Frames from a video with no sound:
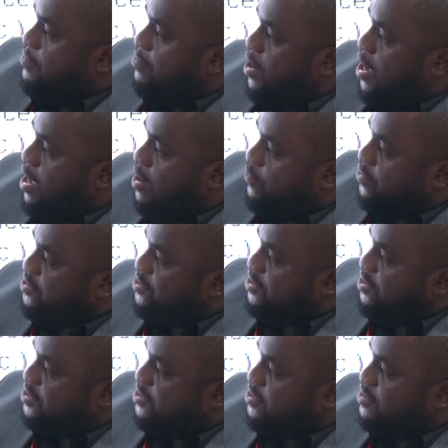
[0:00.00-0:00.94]
With
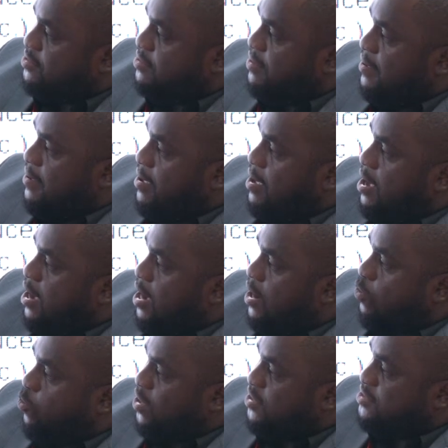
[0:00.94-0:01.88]
this,
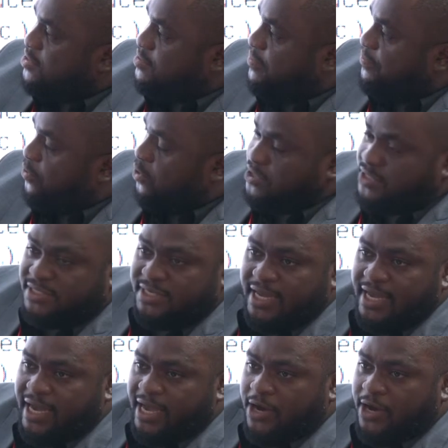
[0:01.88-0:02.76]
once the port